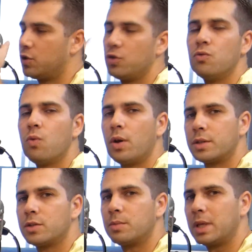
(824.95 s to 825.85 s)
do you
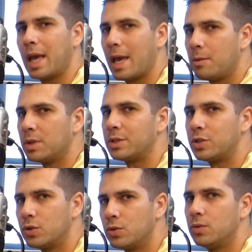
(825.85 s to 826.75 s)
want to be able
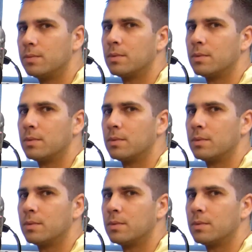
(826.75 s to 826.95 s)
to